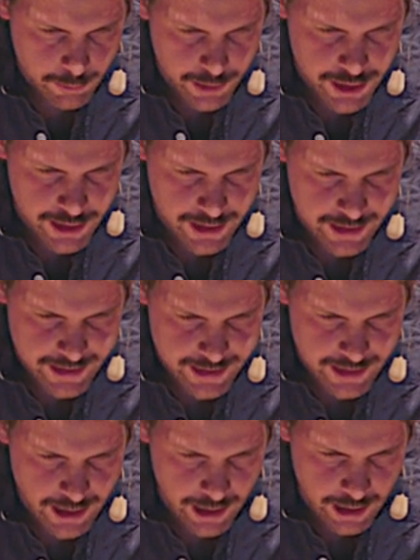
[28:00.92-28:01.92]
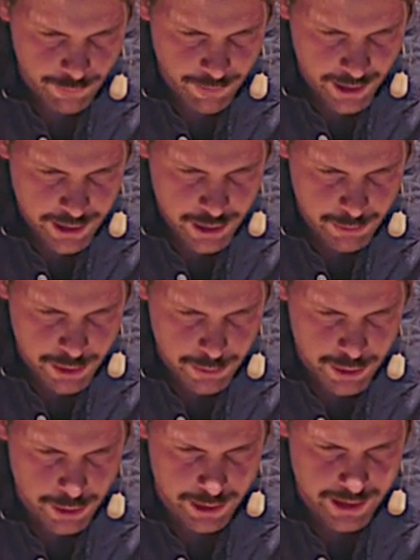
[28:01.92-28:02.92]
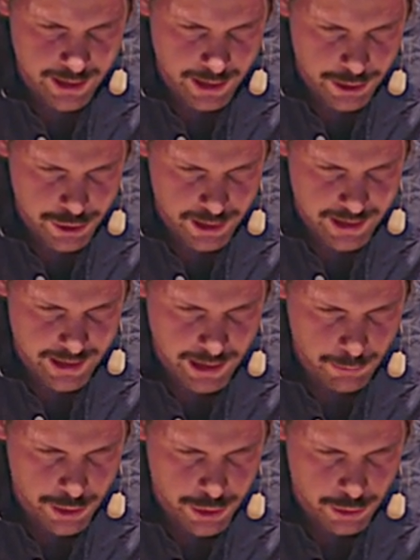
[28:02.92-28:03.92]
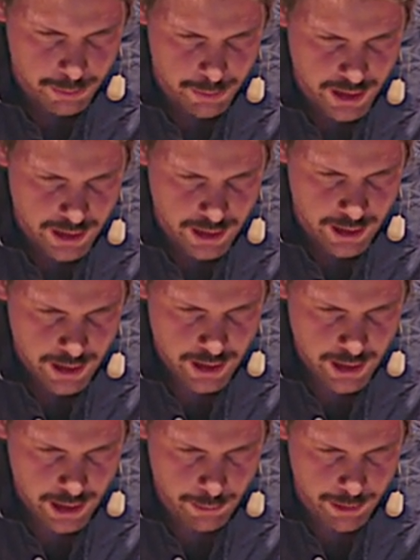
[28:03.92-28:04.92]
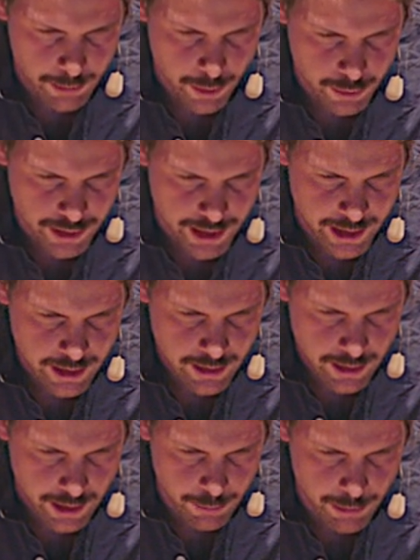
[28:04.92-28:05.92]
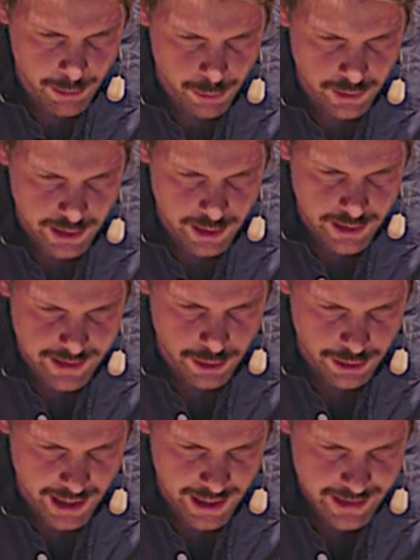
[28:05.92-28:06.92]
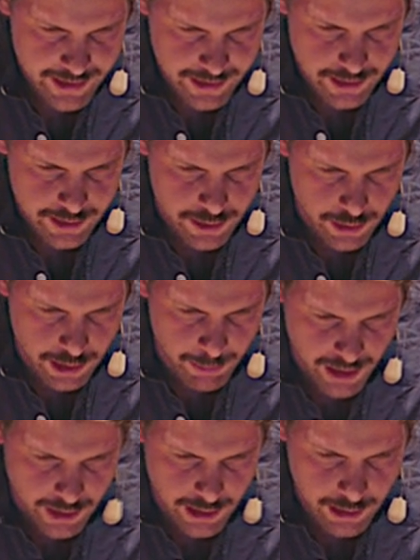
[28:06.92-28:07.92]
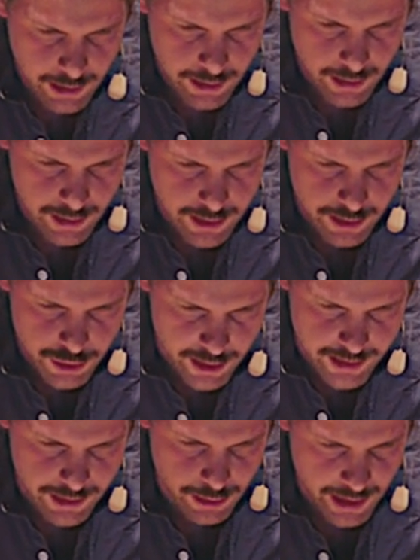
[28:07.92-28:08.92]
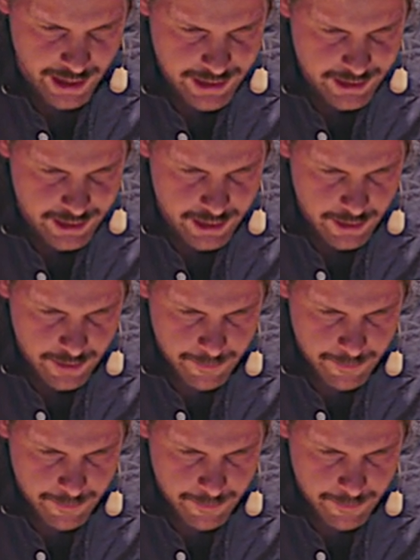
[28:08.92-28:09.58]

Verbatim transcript: which is uh, a function which returns an initial state, which should be a remote data, and remote data is not asked. So in the beginning, it is just not asked.